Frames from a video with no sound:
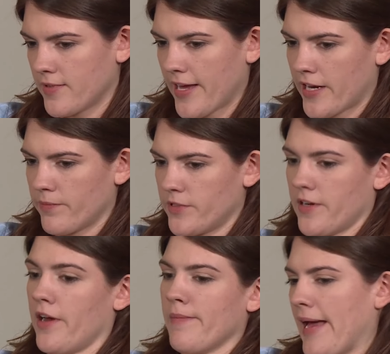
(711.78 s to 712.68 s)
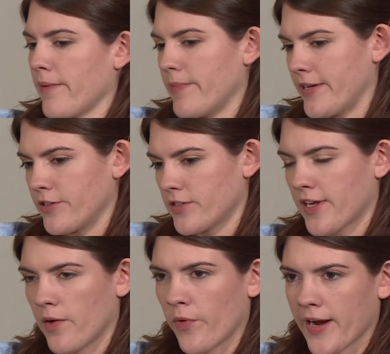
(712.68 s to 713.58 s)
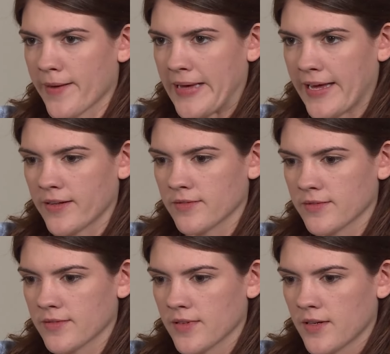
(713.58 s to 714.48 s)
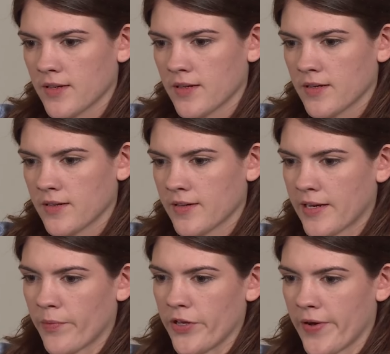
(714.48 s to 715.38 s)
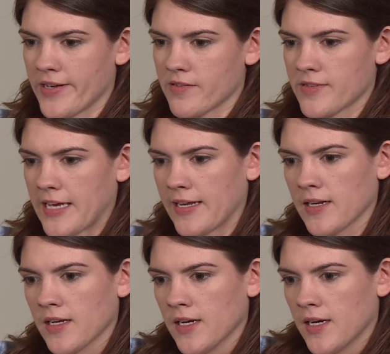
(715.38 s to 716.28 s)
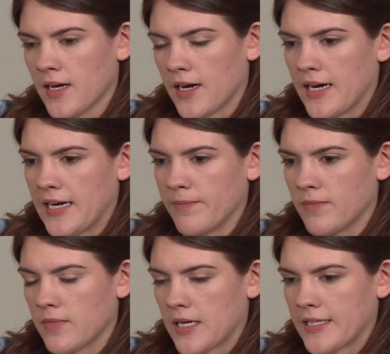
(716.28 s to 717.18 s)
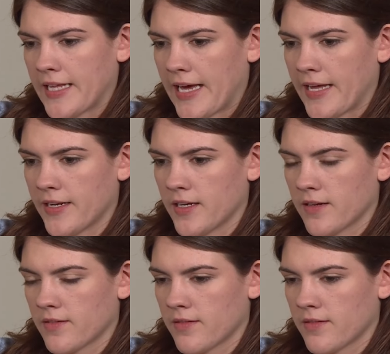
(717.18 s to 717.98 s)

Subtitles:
get him to cut back, but just tell him where I'm at and what you guys have said. And then